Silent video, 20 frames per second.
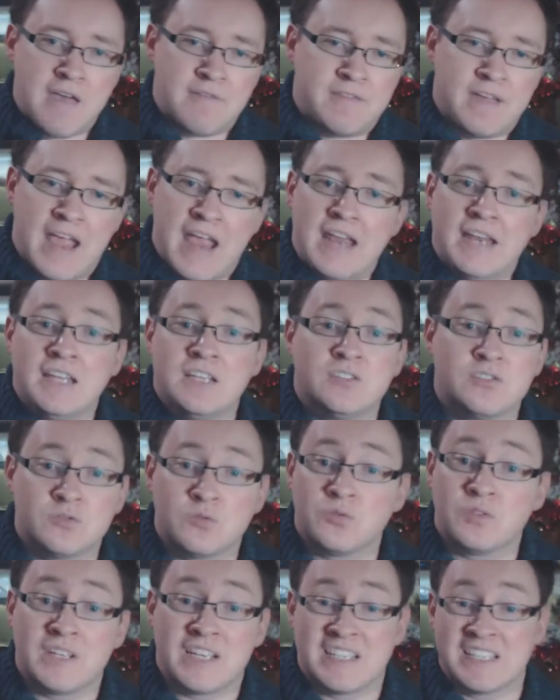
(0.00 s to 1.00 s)
if any
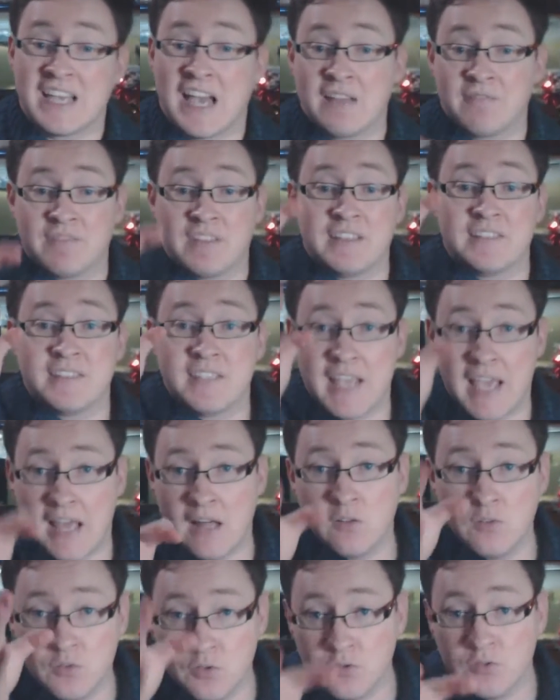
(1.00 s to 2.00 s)
story is having to
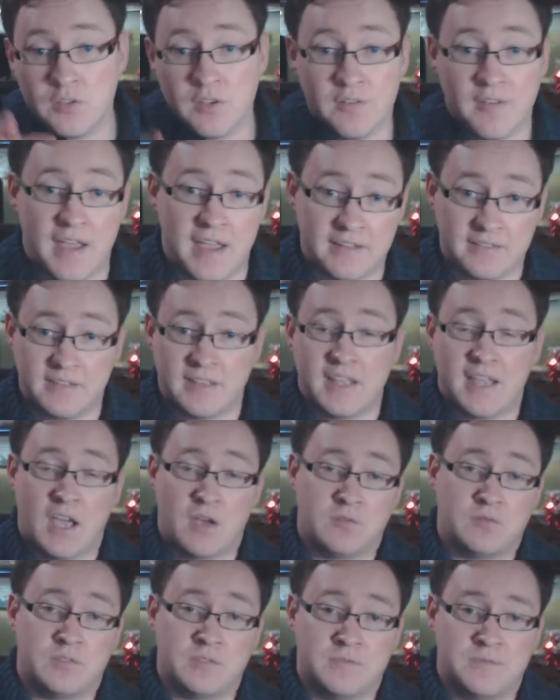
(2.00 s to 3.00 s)
tell you directly
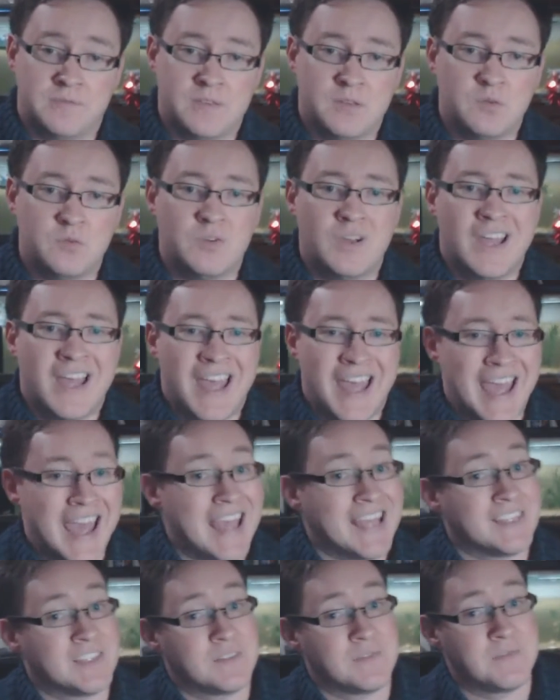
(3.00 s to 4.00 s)
how to feel,
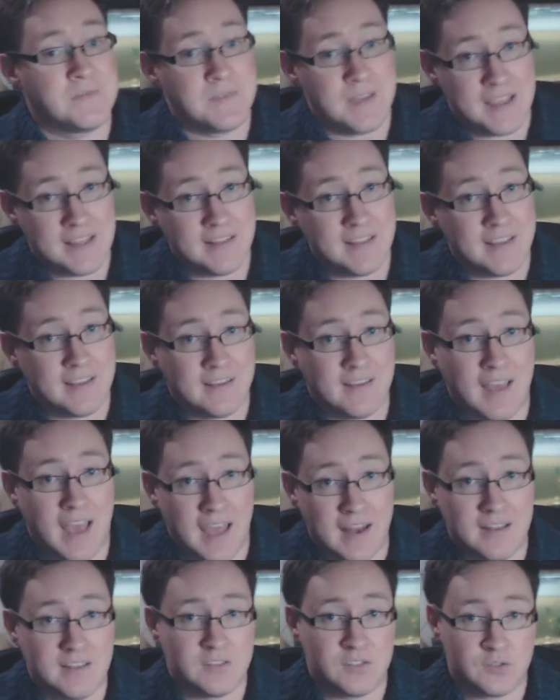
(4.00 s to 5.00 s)
it's
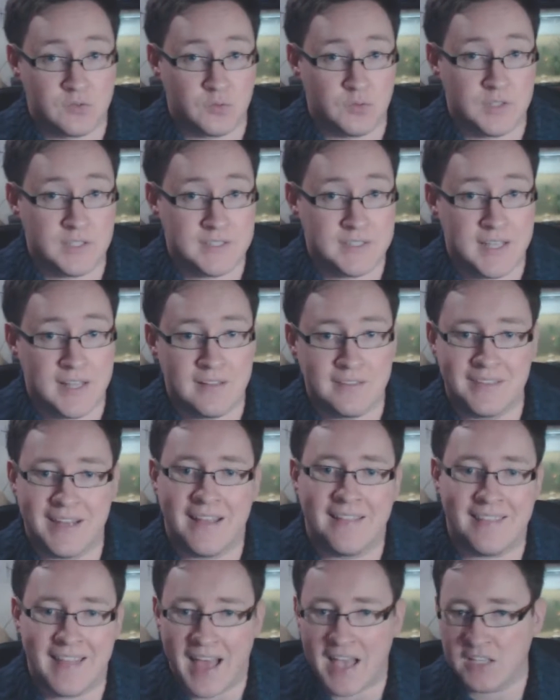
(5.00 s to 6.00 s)
failing in its
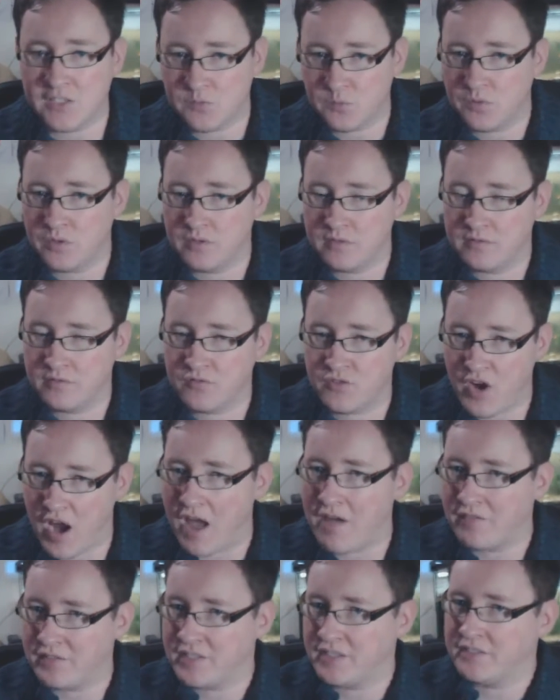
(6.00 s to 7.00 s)
storytelling, and that's what
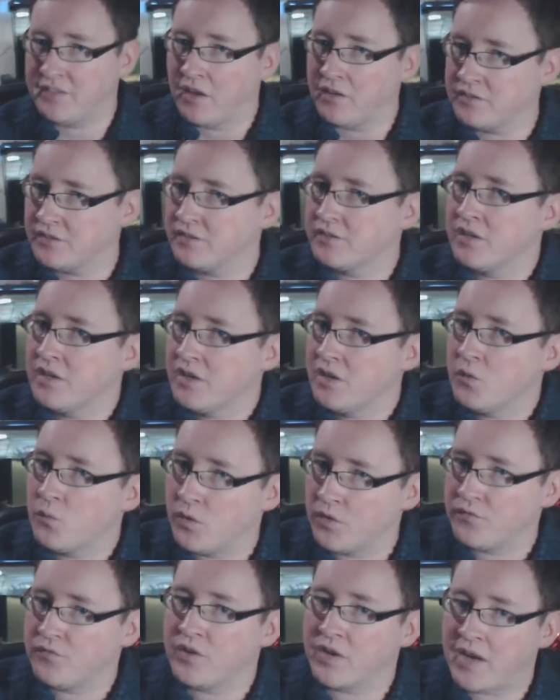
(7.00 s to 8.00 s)
Gravity does
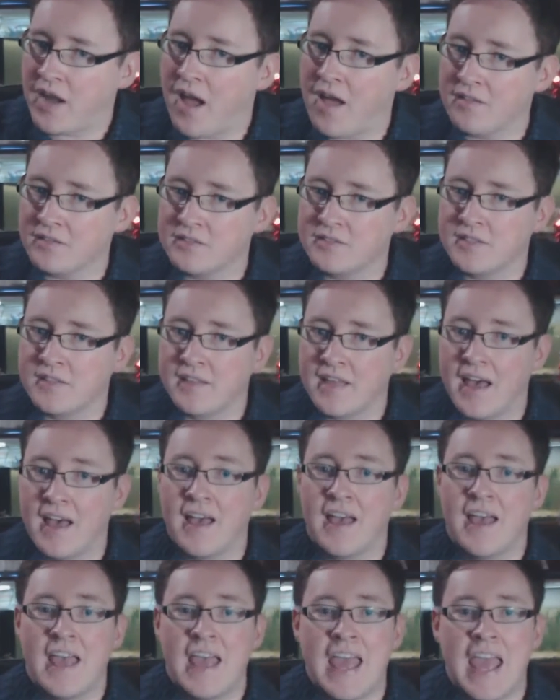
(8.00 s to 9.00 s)
with regards to
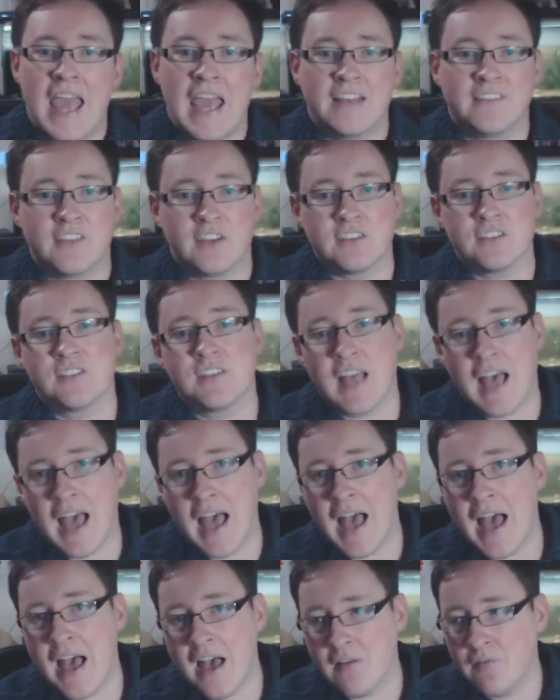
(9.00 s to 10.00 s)
that. It doesn't
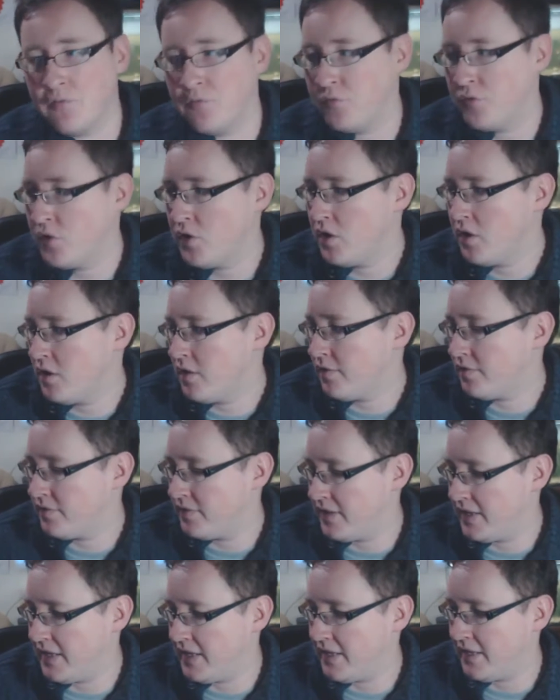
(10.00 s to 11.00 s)
have
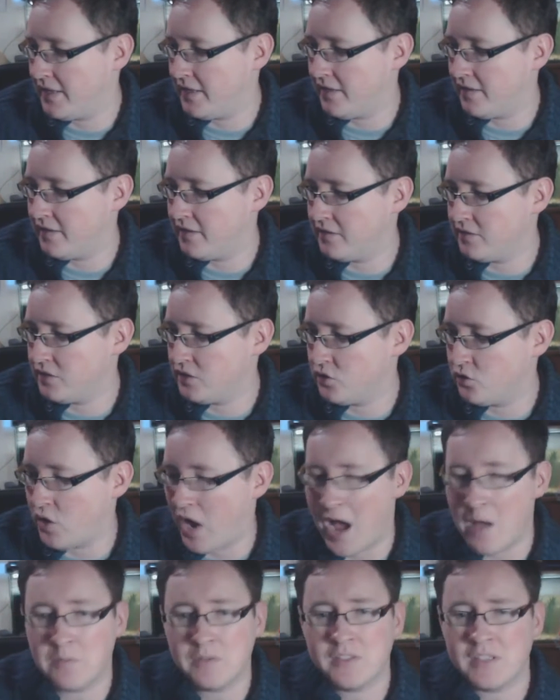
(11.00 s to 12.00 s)
the, you
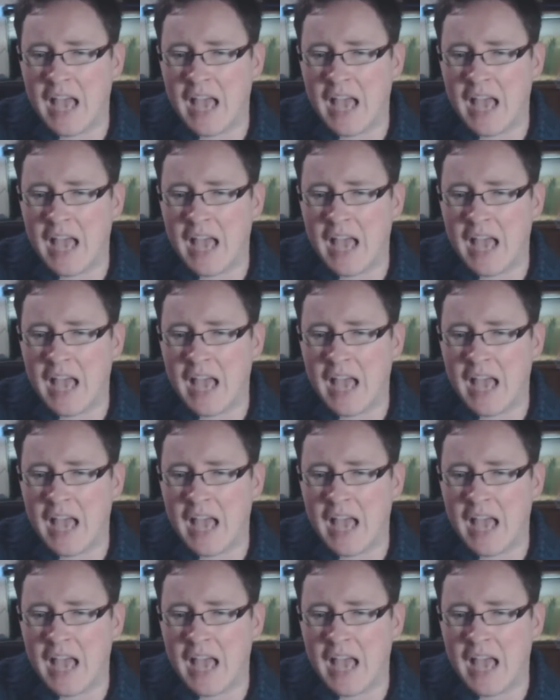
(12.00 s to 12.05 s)
know,